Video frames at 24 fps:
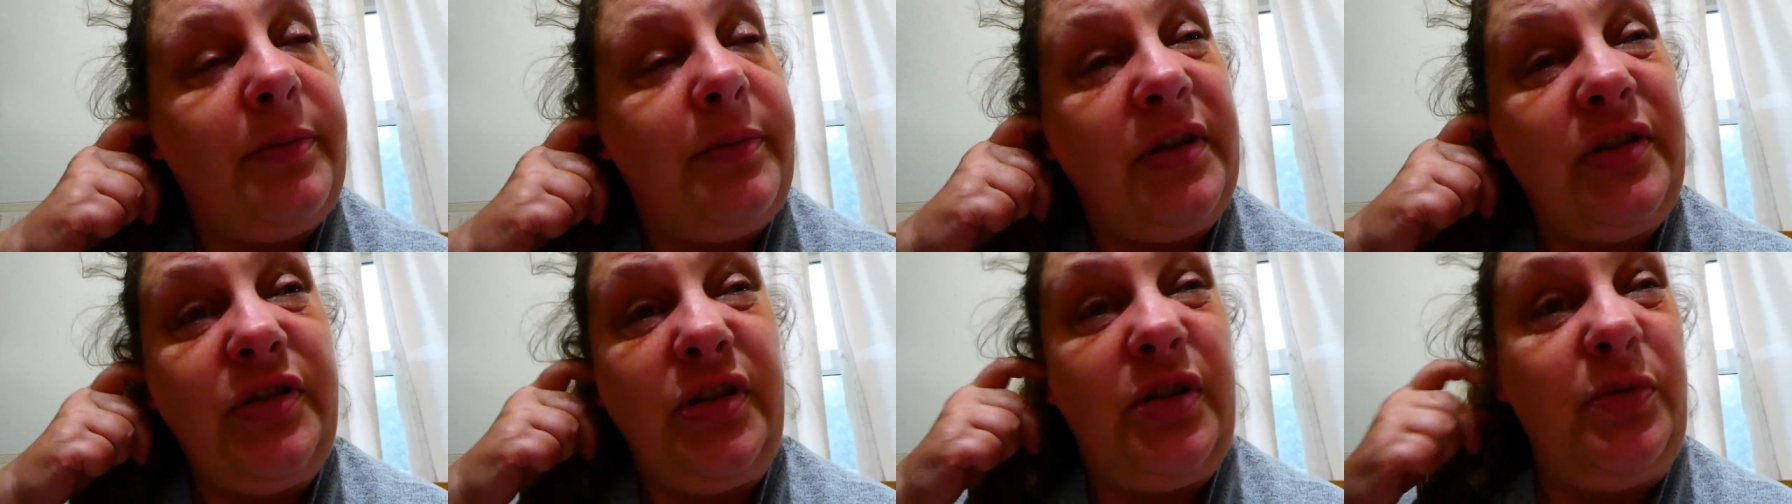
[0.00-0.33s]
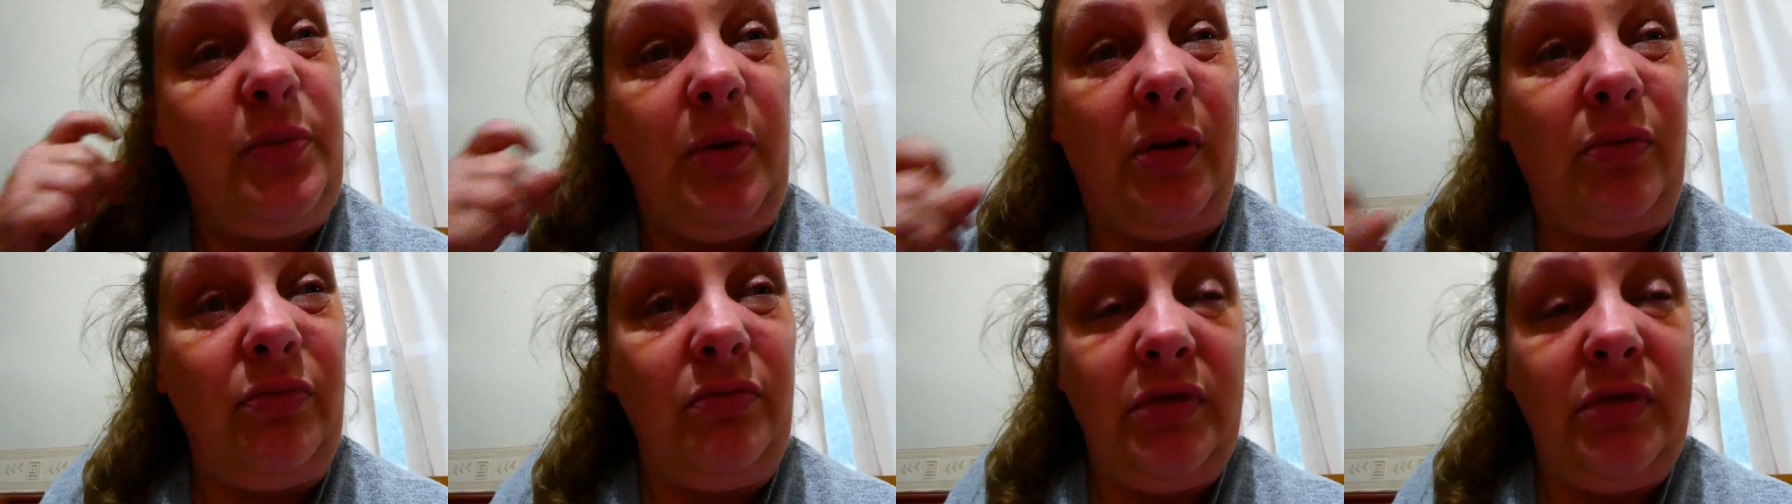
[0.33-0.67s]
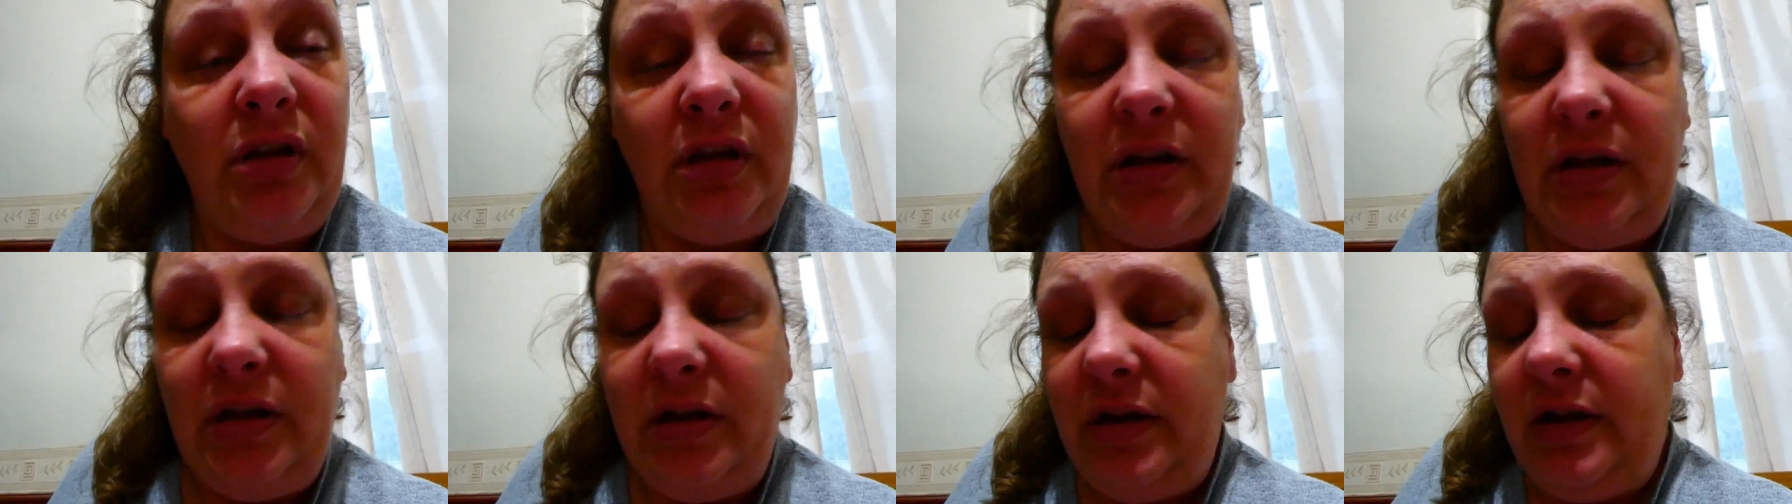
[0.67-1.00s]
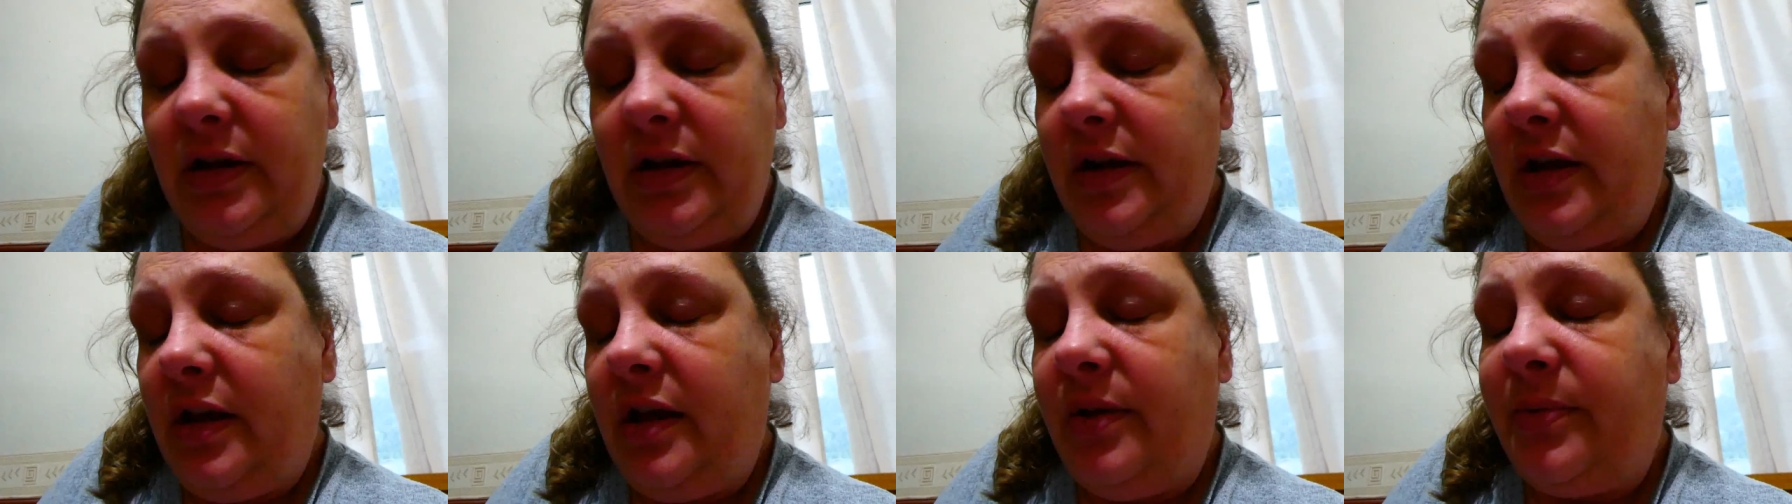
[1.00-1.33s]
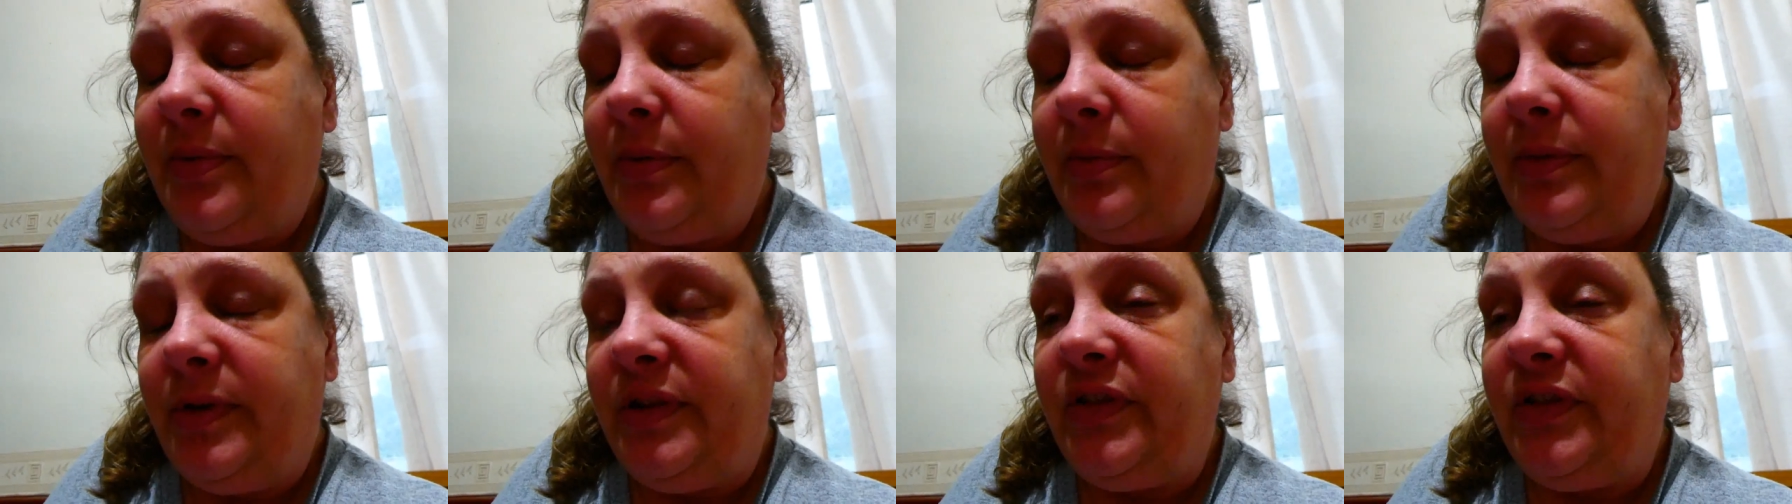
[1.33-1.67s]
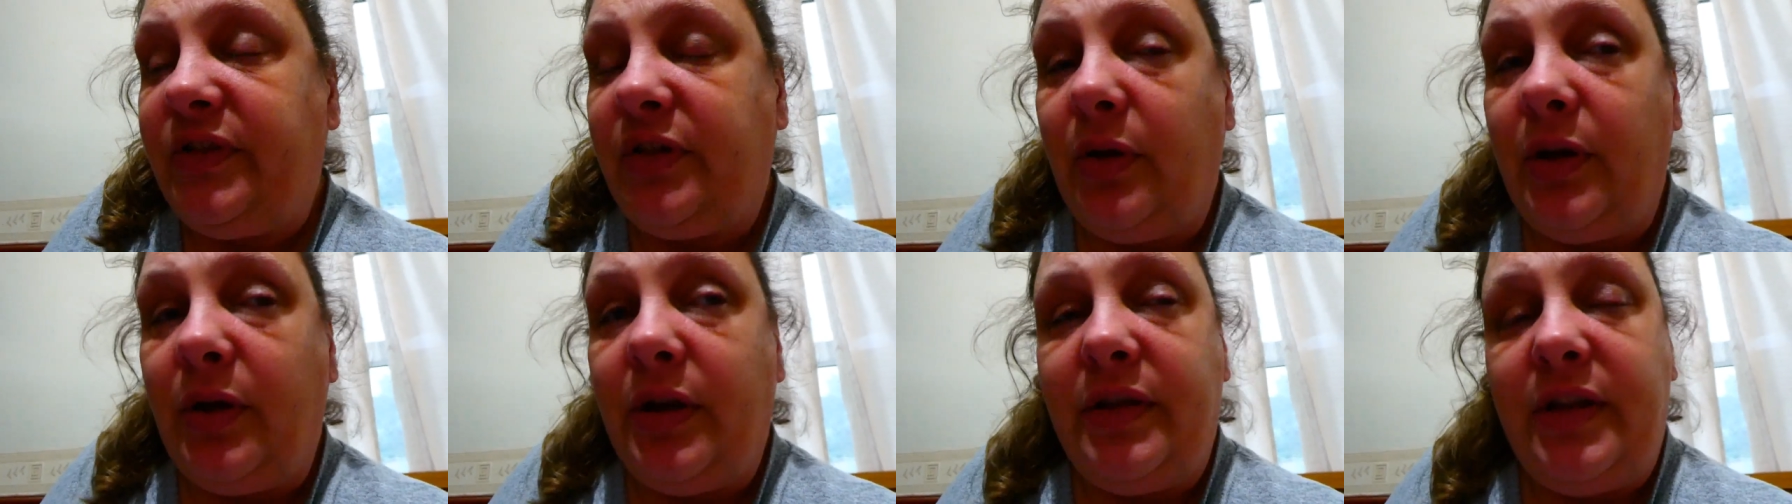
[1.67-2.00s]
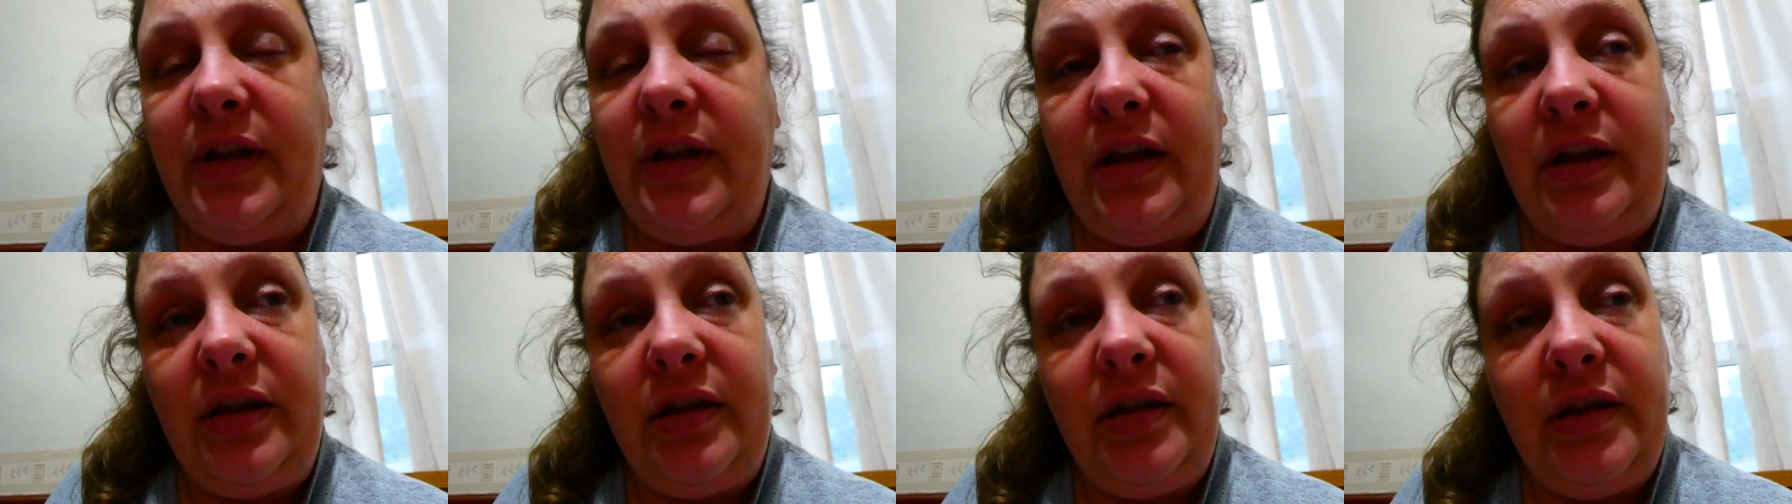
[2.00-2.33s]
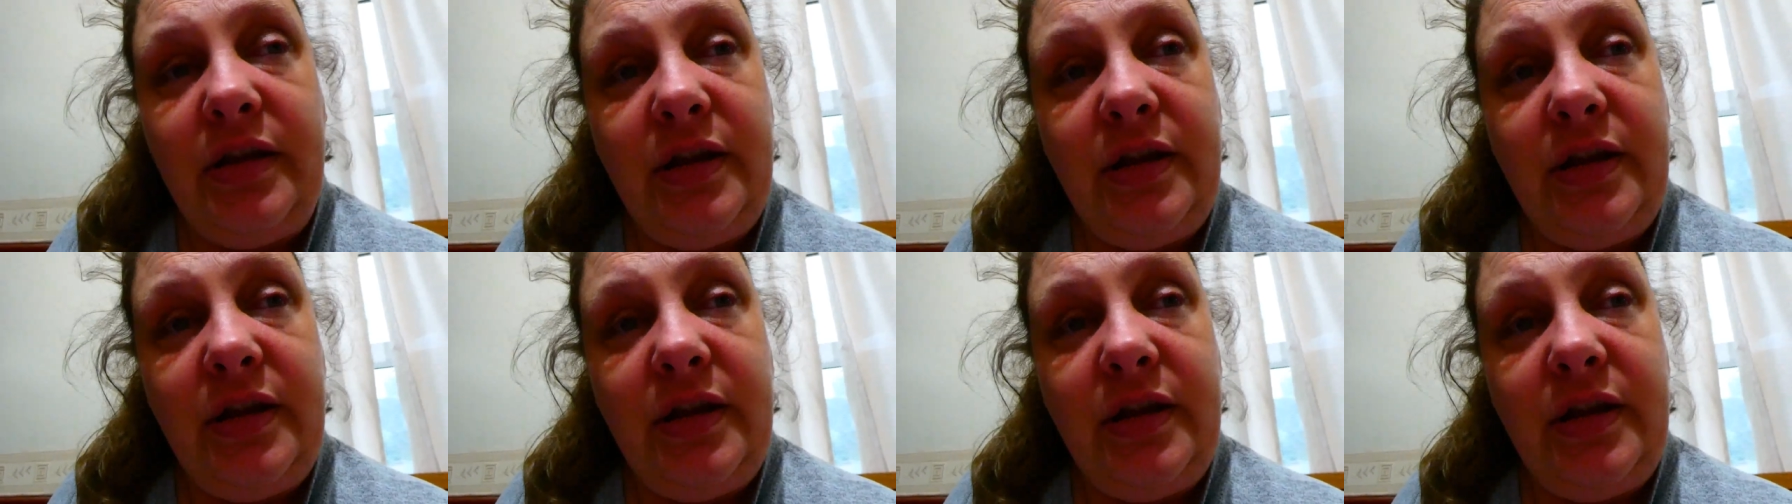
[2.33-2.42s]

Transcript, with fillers: but she won't. I'll probably just go out there.